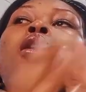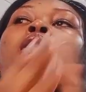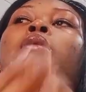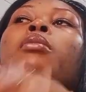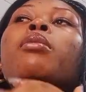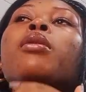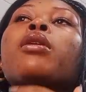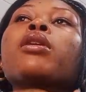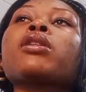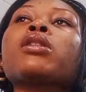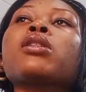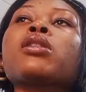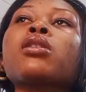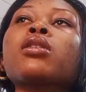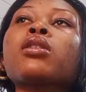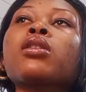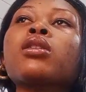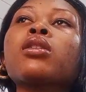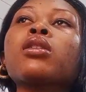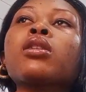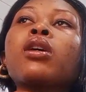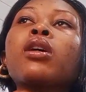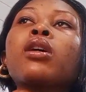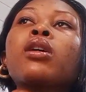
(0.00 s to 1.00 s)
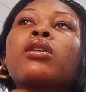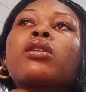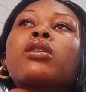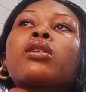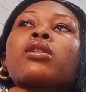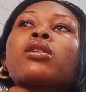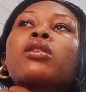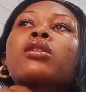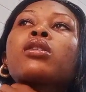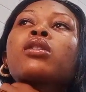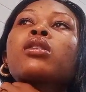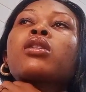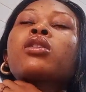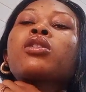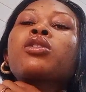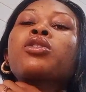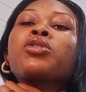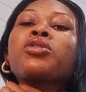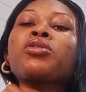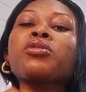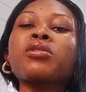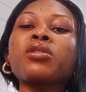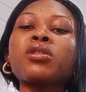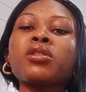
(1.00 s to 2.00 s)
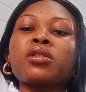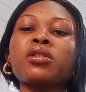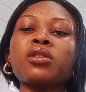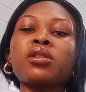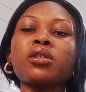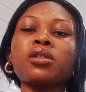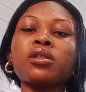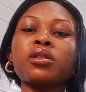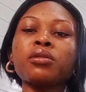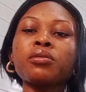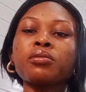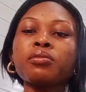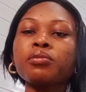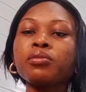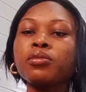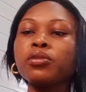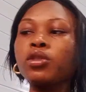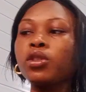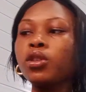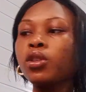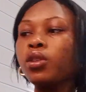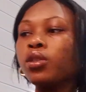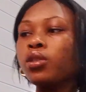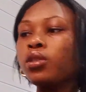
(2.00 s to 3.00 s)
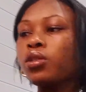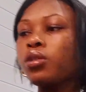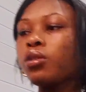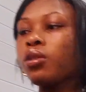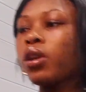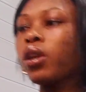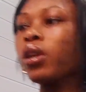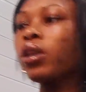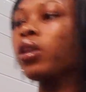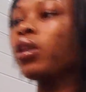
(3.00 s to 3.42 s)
but it's looking like it's increasing. So I